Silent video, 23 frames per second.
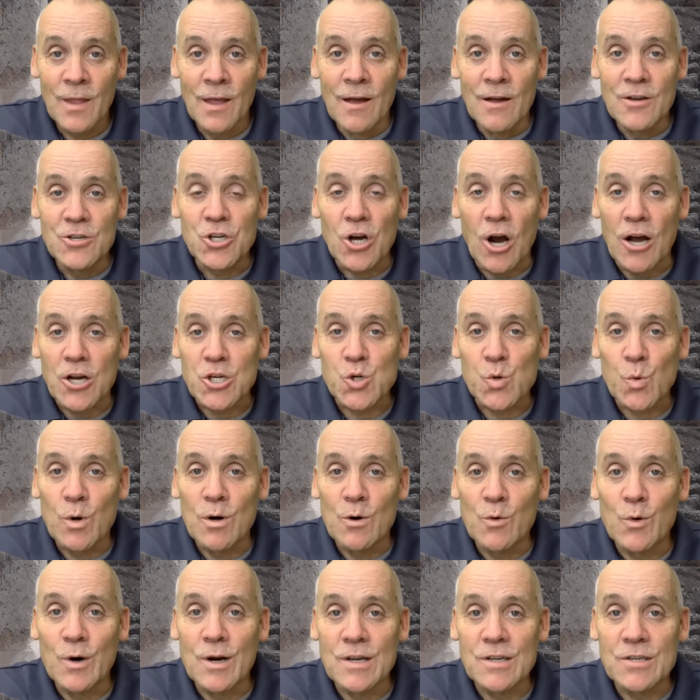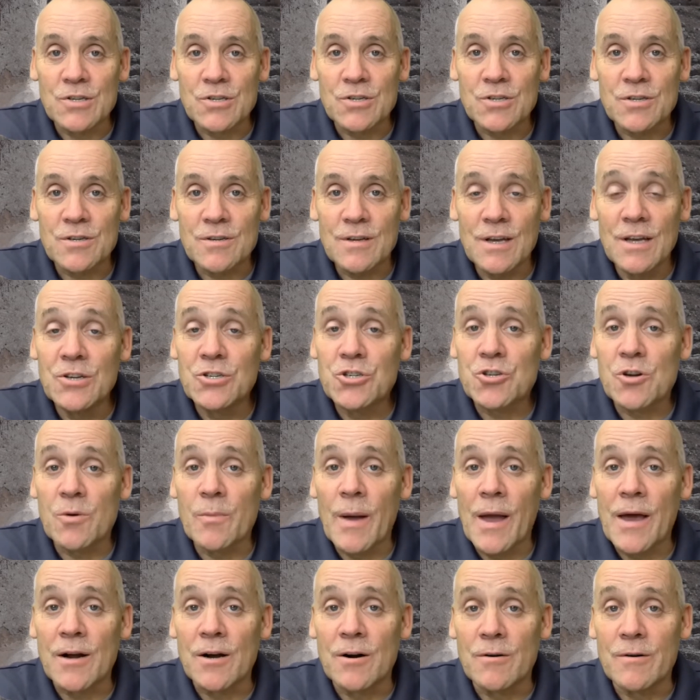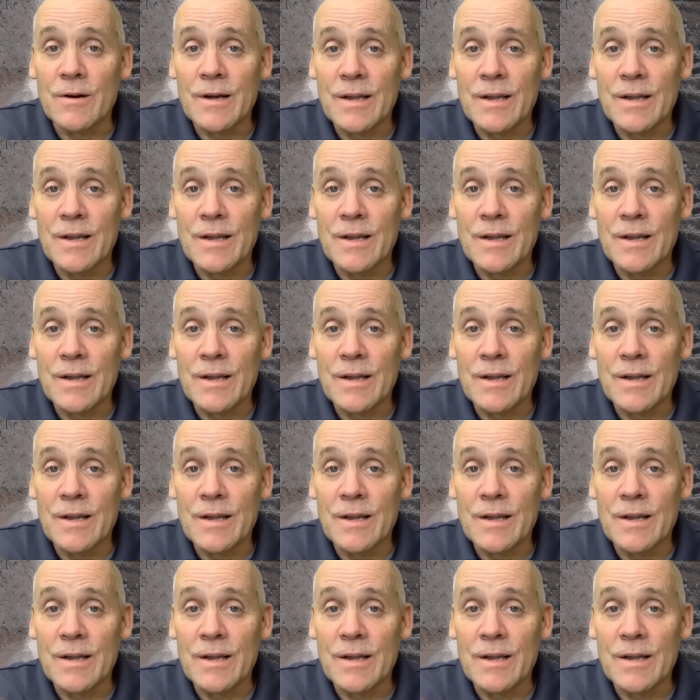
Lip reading: Joshua was instrumental